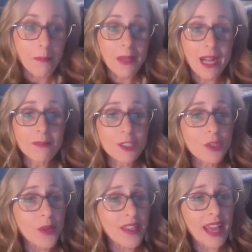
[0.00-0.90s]
but I'm
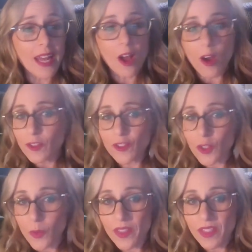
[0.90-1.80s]
doing that
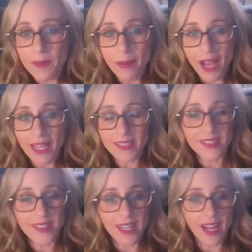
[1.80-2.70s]
also with the
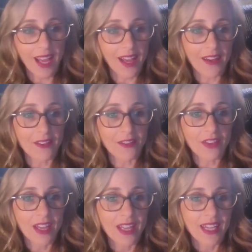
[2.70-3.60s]
mindset of
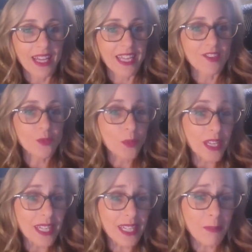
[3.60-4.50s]
it's
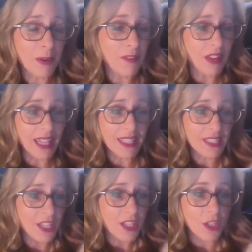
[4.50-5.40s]
really to
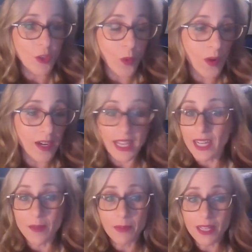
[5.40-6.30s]
prevent your
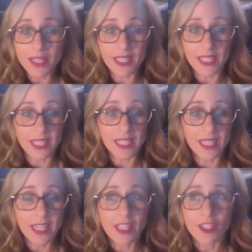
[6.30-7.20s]
inability
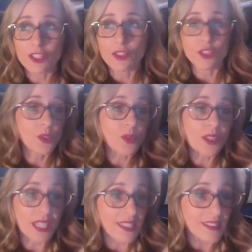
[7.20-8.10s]
to do
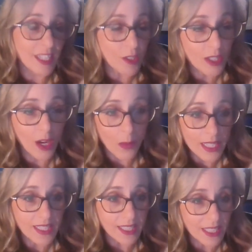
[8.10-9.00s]
things that you're
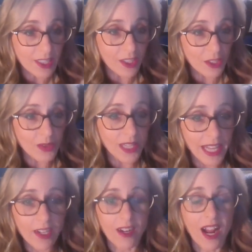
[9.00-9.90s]
going to need to do
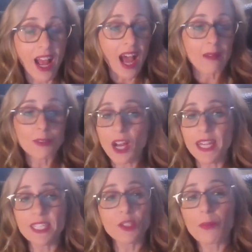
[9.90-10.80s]
later. I'm
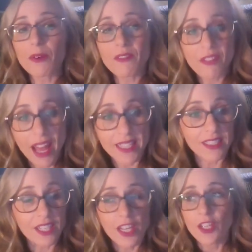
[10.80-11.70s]
trying to
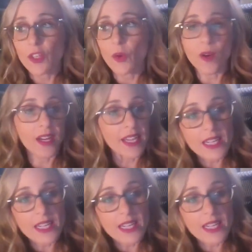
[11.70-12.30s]
prevent your